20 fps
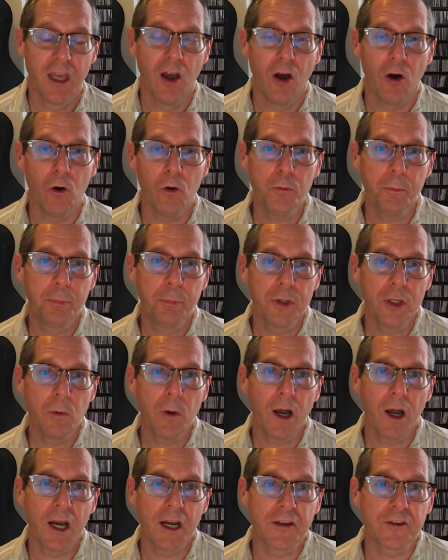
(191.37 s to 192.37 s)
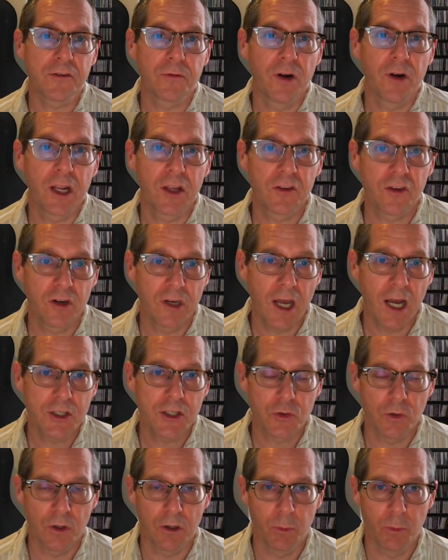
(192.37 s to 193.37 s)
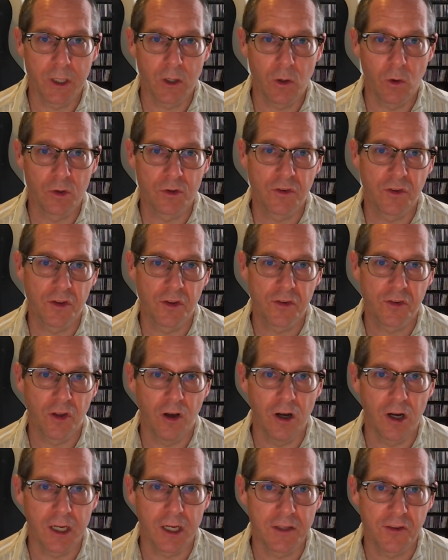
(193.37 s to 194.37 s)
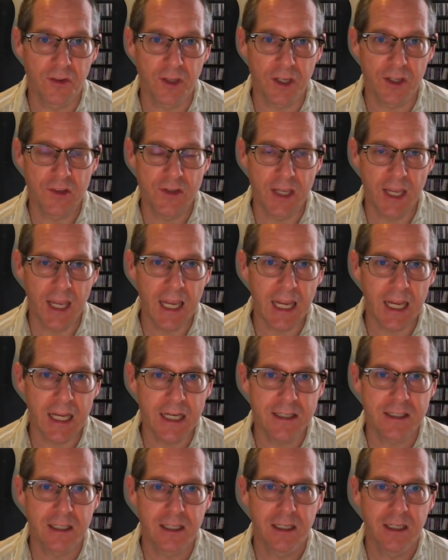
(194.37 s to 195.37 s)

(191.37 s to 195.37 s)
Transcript: Old Blue Eyes, Frank Sinatra, records the song in 68,